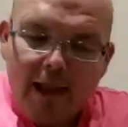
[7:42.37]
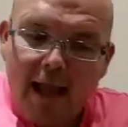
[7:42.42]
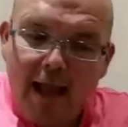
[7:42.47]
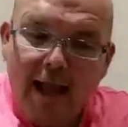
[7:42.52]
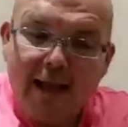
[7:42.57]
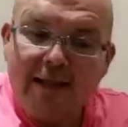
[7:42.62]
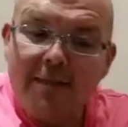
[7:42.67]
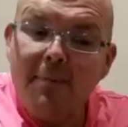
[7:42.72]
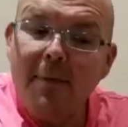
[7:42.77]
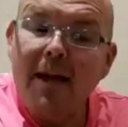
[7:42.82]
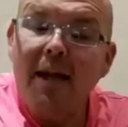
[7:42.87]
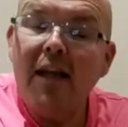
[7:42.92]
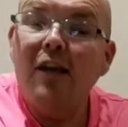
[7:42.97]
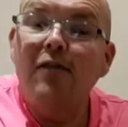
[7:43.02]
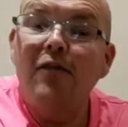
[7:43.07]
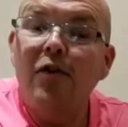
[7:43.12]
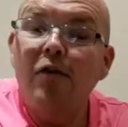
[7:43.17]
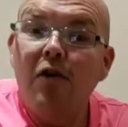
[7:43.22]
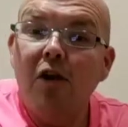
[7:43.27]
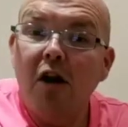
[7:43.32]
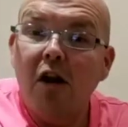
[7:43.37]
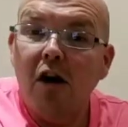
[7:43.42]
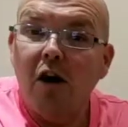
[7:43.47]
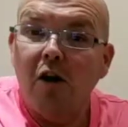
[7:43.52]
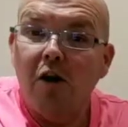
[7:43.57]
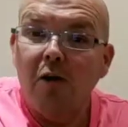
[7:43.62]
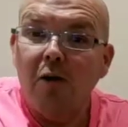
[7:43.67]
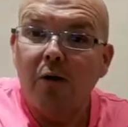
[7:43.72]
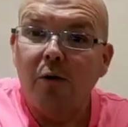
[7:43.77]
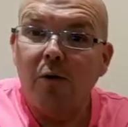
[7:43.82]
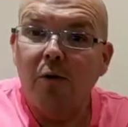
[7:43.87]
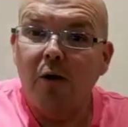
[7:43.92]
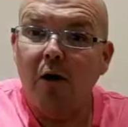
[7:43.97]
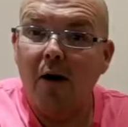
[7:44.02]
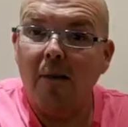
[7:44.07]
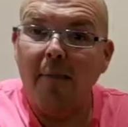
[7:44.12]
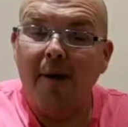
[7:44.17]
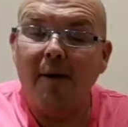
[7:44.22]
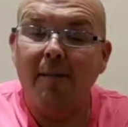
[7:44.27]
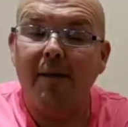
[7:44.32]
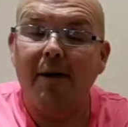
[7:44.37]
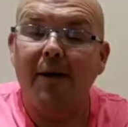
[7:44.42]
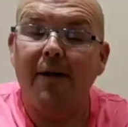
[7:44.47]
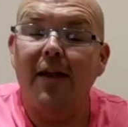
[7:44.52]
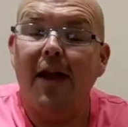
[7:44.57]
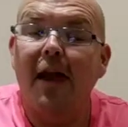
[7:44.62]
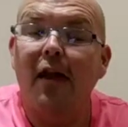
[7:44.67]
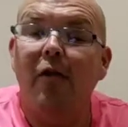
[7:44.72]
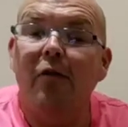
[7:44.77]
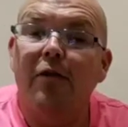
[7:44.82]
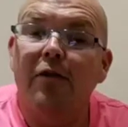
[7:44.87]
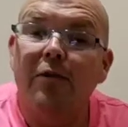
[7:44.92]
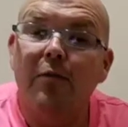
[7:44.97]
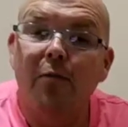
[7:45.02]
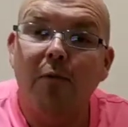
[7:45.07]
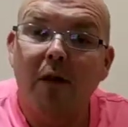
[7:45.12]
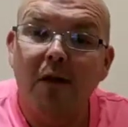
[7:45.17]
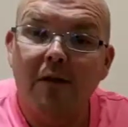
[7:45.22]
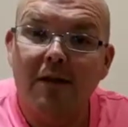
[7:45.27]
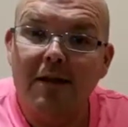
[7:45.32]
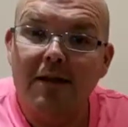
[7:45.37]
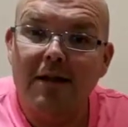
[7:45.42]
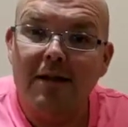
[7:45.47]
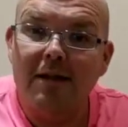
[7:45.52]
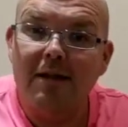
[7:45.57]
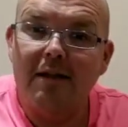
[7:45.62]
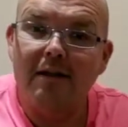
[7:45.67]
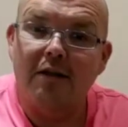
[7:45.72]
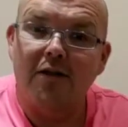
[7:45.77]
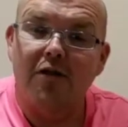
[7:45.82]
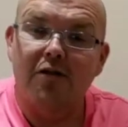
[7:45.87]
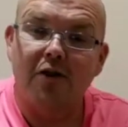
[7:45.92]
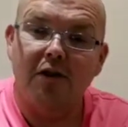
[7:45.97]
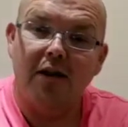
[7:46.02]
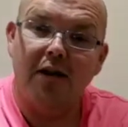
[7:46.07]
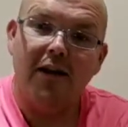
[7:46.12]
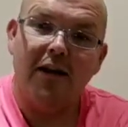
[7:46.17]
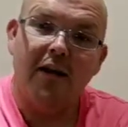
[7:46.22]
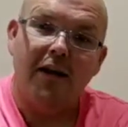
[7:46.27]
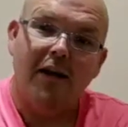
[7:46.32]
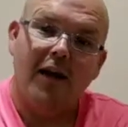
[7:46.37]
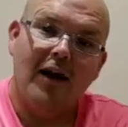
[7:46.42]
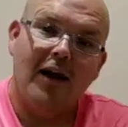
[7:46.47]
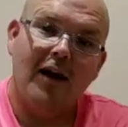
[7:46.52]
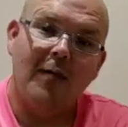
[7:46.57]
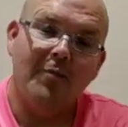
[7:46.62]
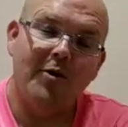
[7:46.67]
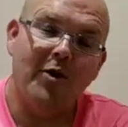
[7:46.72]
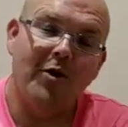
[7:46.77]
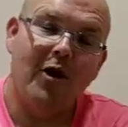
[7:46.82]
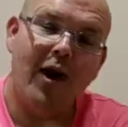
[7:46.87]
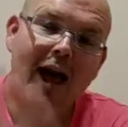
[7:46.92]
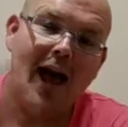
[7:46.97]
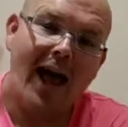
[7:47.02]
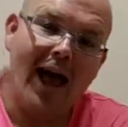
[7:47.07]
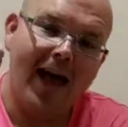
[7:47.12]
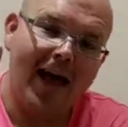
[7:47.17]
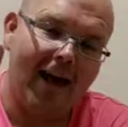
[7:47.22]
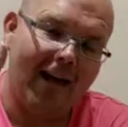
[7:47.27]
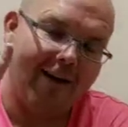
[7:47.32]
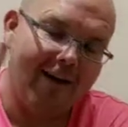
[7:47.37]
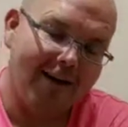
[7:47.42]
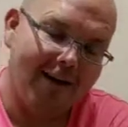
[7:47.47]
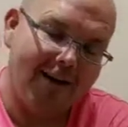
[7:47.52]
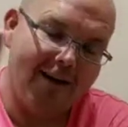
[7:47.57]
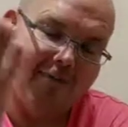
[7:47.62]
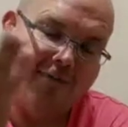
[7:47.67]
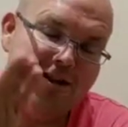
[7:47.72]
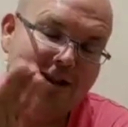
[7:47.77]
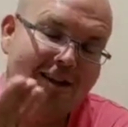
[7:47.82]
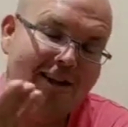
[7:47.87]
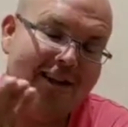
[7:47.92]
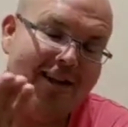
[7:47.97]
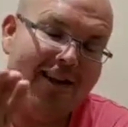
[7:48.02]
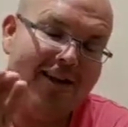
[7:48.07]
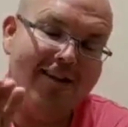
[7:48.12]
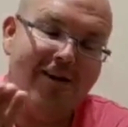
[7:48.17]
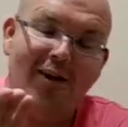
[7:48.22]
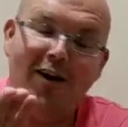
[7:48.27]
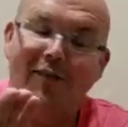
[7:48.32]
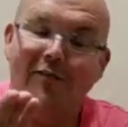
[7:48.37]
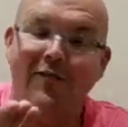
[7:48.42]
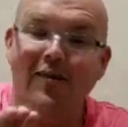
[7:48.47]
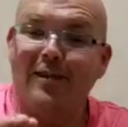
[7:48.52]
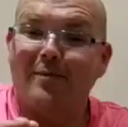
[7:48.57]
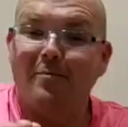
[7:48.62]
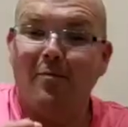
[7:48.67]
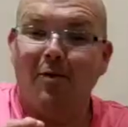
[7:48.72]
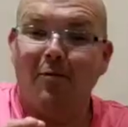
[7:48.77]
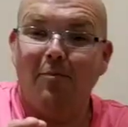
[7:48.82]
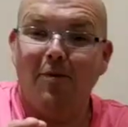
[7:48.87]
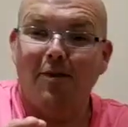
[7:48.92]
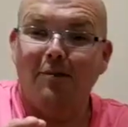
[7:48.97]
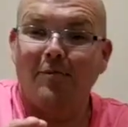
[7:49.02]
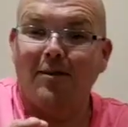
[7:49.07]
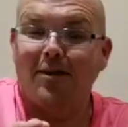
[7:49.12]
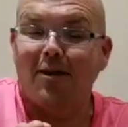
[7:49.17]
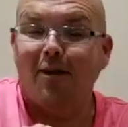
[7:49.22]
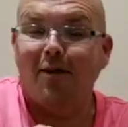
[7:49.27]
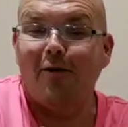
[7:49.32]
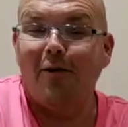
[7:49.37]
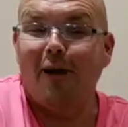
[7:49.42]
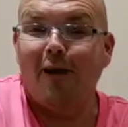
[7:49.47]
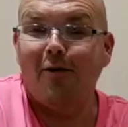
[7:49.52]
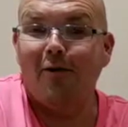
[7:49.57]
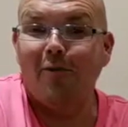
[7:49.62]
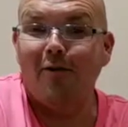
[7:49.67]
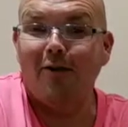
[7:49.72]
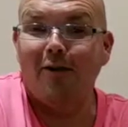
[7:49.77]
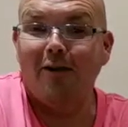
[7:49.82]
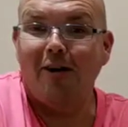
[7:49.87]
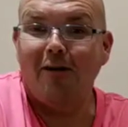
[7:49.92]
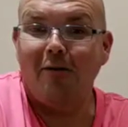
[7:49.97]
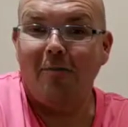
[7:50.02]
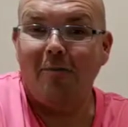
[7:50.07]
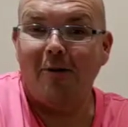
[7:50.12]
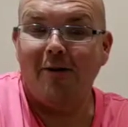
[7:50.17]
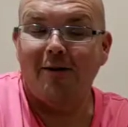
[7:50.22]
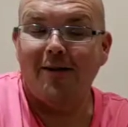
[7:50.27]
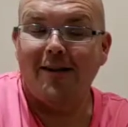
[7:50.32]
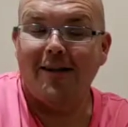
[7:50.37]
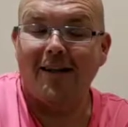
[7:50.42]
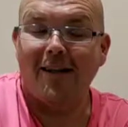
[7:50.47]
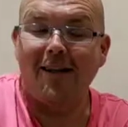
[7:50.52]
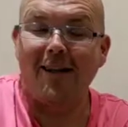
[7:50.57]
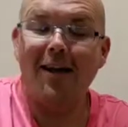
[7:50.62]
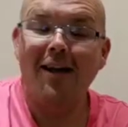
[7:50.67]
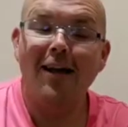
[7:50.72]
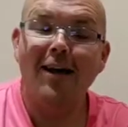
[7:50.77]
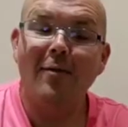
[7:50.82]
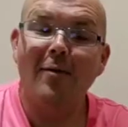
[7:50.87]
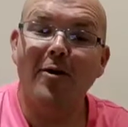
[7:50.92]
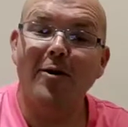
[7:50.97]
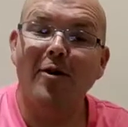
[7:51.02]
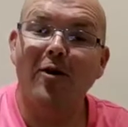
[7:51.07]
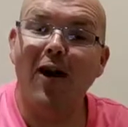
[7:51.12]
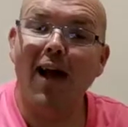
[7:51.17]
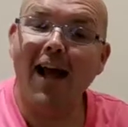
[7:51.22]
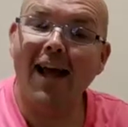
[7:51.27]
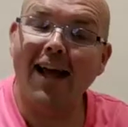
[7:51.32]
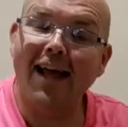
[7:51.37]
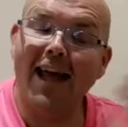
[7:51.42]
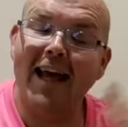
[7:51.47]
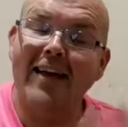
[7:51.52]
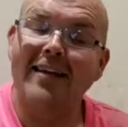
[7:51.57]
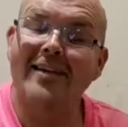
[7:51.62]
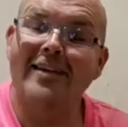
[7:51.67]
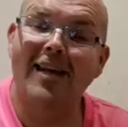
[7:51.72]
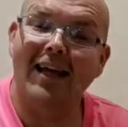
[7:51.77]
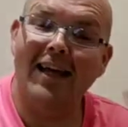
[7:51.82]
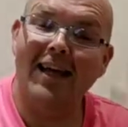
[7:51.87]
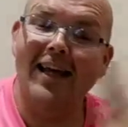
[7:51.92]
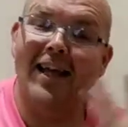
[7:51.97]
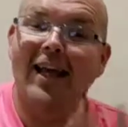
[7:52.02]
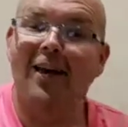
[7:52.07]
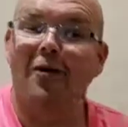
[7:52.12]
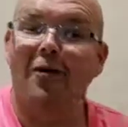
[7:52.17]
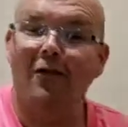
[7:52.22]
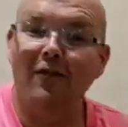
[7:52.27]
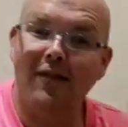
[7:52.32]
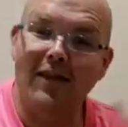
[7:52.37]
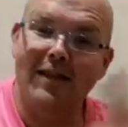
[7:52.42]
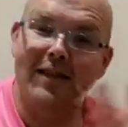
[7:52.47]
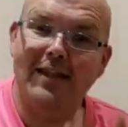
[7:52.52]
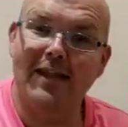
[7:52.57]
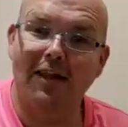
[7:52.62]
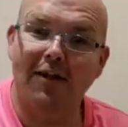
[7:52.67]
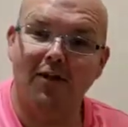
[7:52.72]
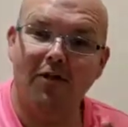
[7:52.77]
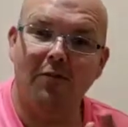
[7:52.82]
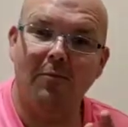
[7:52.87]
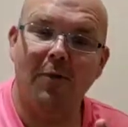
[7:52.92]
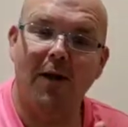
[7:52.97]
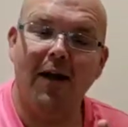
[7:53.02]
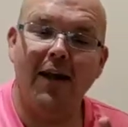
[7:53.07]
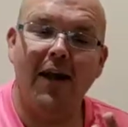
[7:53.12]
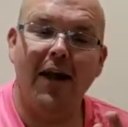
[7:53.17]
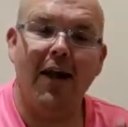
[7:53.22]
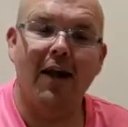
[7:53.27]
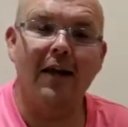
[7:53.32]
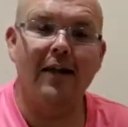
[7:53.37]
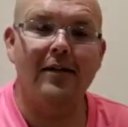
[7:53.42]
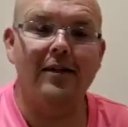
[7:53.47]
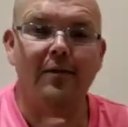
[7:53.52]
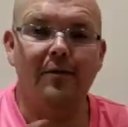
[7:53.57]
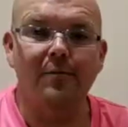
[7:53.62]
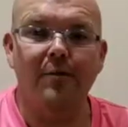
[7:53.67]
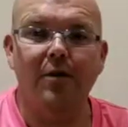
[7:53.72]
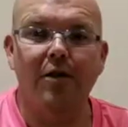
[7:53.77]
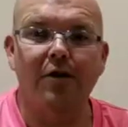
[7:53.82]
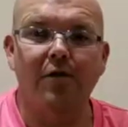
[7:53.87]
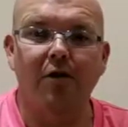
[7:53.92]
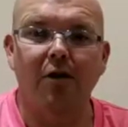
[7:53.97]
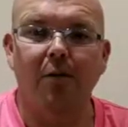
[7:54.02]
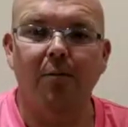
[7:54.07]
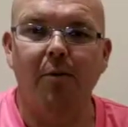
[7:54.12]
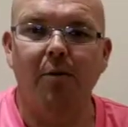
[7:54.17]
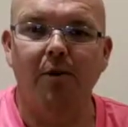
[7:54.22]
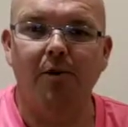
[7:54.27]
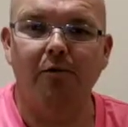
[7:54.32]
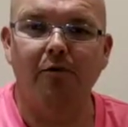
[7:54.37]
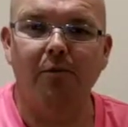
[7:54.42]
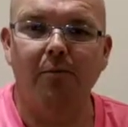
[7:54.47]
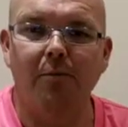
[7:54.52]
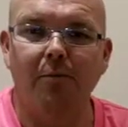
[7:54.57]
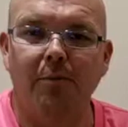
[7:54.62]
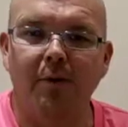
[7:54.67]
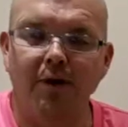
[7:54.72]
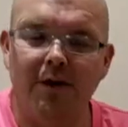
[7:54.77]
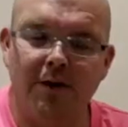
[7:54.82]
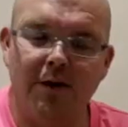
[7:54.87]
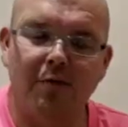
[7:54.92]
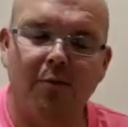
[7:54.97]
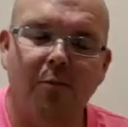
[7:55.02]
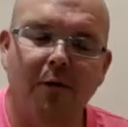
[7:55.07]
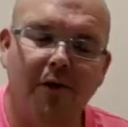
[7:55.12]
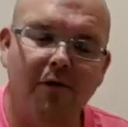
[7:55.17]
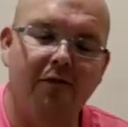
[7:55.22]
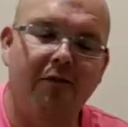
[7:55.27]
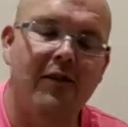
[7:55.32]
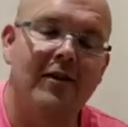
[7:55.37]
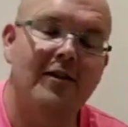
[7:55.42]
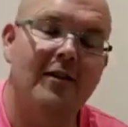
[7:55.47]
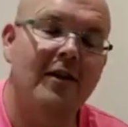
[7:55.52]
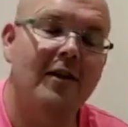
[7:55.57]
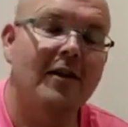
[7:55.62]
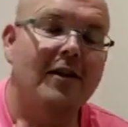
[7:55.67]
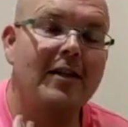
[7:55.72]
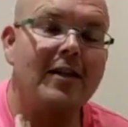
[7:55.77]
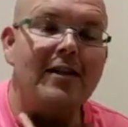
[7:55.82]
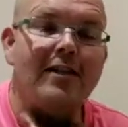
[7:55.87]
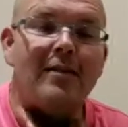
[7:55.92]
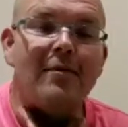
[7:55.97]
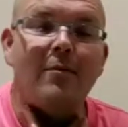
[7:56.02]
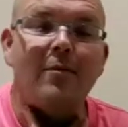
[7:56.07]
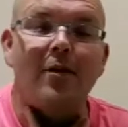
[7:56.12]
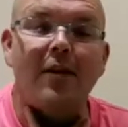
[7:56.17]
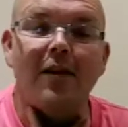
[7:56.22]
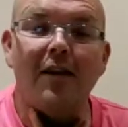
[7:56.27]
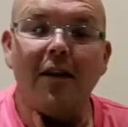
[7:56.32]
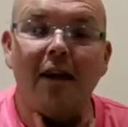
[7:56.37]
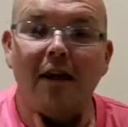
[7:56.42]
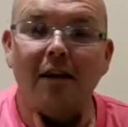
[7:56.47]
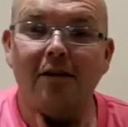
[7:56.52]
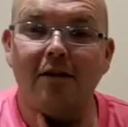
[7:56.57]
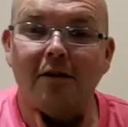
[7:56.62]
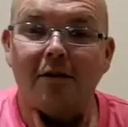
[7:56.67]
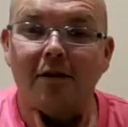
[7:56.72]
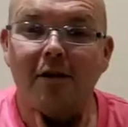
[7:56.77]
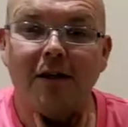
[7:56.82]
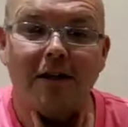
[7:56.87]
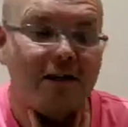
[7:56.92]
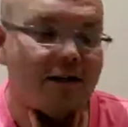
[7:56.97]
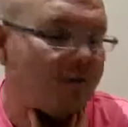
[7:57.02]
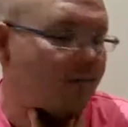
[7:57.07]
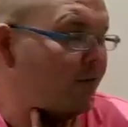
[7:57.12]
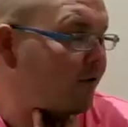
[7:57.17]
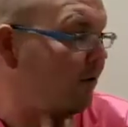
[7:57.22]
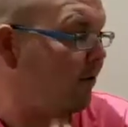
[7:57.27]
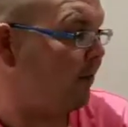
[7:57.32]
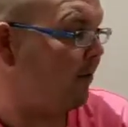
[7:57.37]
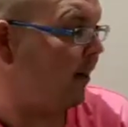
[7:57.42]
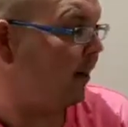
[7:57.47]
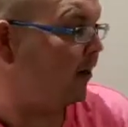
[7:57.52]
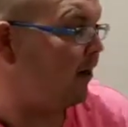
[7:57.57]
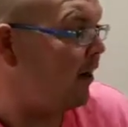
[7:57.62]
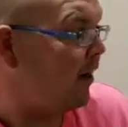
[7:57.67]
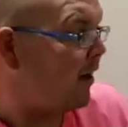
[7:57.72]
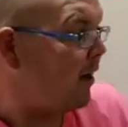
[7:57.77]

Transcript: As many of you know who are maybe in the health and wellness industry, your hair, obviously I don't have this problem, so I wouldn't know personally, but your hair can take care of itself. But again, it's up to you on a personal preference, and this is something that I don't need to worry about.